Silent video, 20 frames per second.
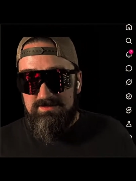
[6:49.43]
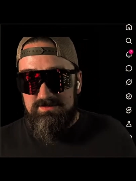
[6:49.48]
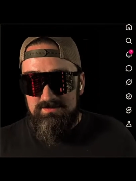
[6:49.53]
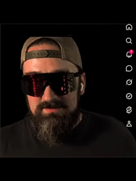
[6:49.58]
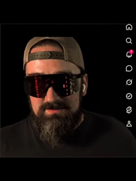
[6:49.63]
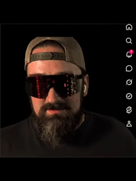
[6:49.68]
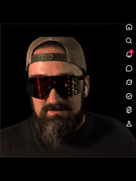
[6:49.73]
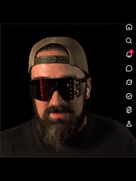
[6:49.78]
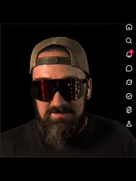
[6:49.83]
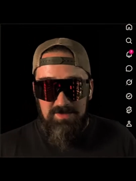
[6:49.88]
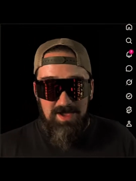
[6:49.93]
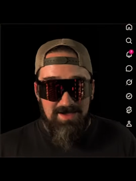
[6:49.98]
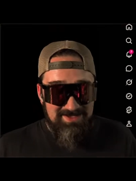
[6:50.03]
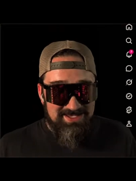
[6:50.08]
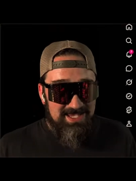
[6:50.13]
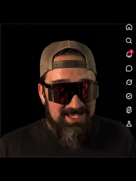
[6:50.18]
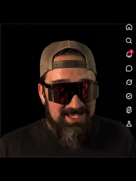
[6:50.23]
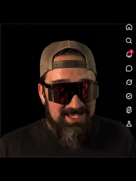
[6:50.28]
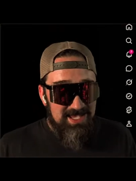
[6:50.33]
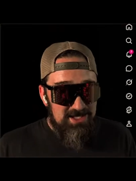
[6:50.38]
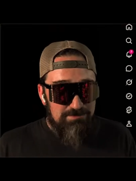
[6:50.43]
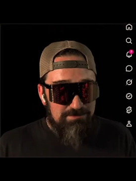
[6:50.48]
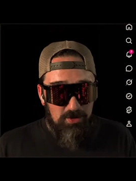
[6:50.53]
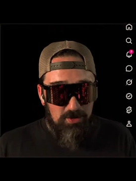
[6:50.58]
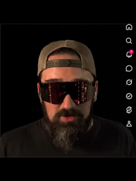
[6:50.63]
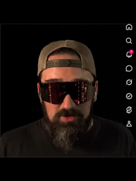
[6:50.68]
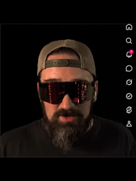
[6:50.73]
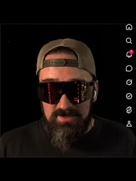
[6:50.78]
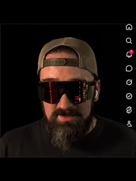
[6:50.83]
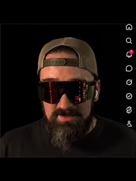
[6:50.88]
If you have a kid
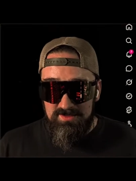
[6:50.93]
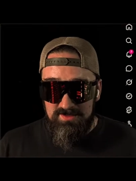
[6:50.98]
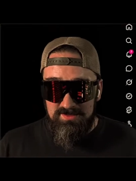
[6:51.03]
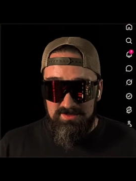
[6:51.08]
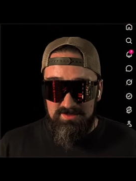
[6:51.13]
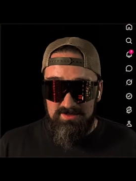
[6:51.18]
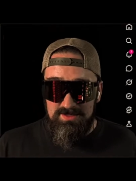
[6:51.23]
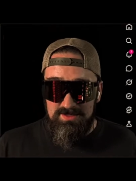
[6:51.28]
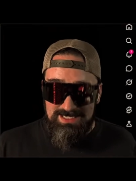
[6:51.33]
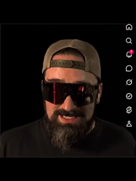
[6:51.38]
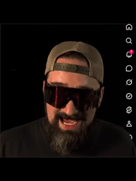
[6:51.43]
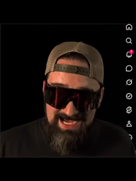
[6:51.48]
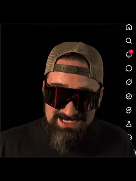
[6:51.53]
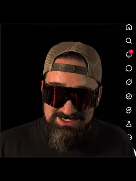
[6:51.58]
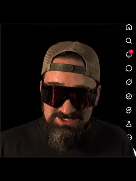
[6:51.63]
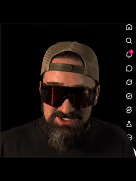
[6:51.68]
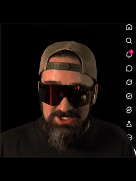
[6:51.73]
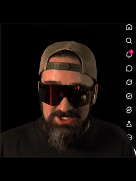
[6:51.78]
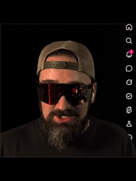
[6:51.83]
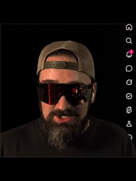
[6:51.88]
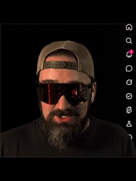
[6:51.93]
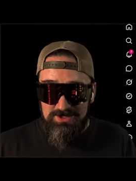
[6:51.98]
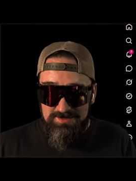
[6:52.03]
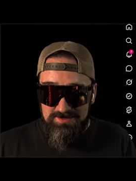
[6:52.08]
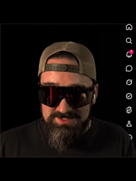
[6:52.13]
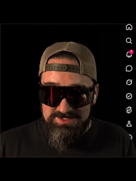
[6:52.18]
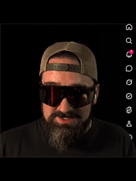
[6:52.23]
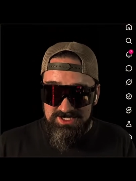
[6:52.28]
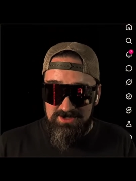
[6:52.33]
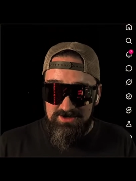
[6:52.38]
born last year,
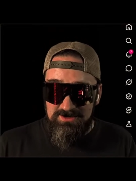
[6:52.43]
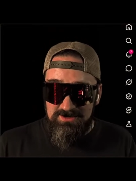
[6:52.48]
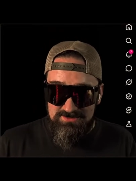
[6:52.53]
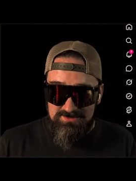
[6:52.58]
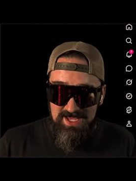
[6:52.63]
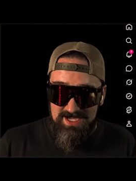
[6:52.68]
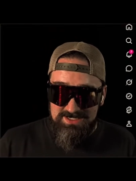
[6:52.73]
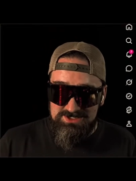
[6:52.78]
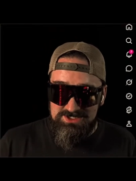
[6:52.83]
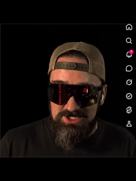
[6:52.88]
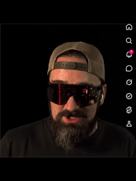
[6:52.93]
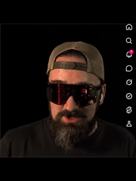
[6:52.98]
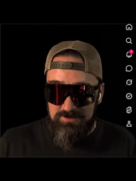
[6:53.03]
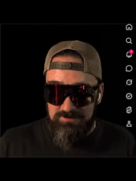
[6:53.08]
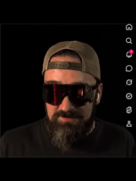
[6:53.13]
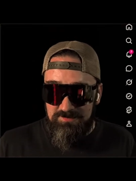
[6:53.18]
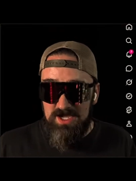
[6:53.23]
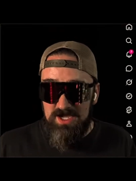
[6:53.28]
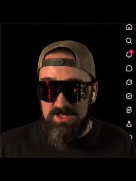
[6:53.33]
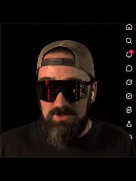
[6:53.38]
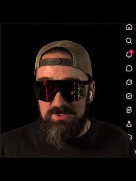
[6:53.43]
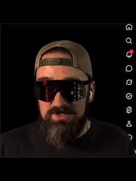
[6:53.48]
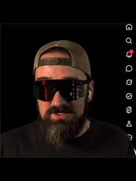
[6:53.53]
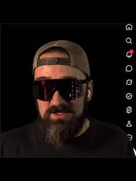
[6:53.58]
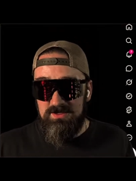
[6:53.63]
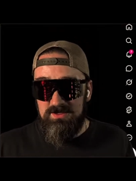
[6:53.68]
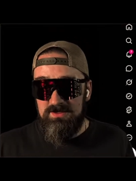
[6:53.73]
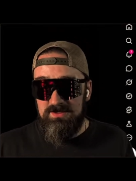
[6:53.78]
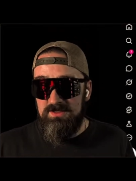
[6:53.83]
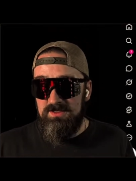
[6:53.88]
this year, next year, or the following
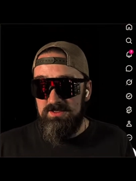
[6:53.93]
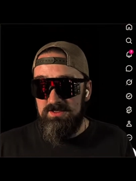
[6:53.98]
year,